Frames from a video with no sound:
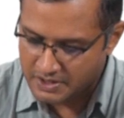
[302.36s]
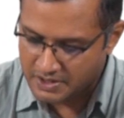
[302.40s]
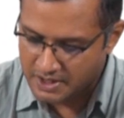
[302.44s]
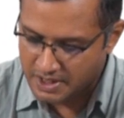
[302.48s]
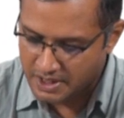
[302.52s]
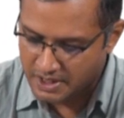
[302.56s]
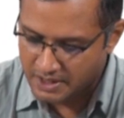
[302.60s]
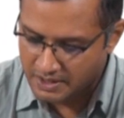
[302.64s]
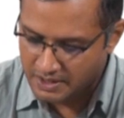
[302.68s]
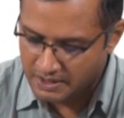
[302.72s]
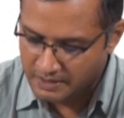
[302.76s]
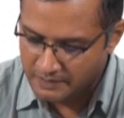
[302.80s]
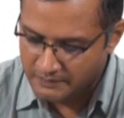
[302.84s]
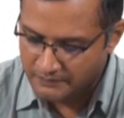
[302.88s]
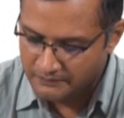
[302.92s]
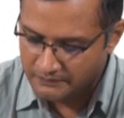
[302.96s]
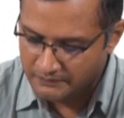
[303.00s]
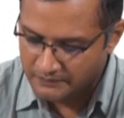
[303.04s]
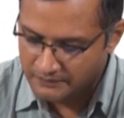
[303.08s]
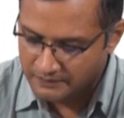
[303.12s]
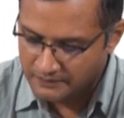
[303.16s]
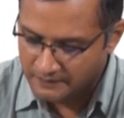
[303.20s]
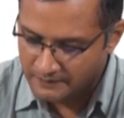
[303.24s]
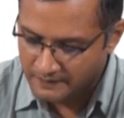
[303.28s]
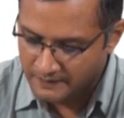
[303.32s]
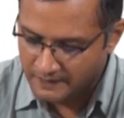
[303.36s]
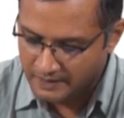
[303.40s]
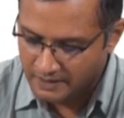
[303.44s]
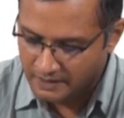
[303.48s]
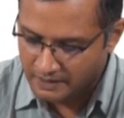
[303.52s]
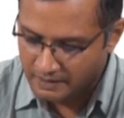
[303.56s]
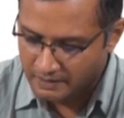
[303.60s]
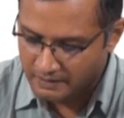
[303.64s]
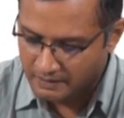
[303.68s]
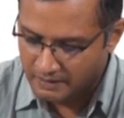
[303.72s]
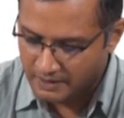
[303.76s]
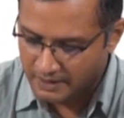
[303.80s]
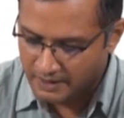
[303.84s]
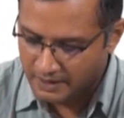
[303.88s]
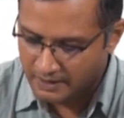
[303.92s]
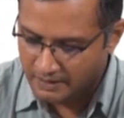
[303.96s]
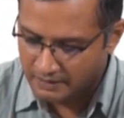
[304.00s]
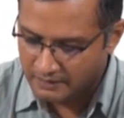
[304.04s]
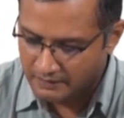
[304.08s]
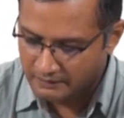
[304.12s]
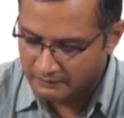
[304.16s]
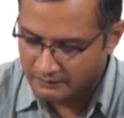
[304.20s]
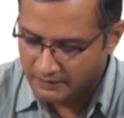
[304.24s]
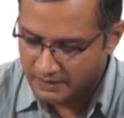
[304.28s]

g, again a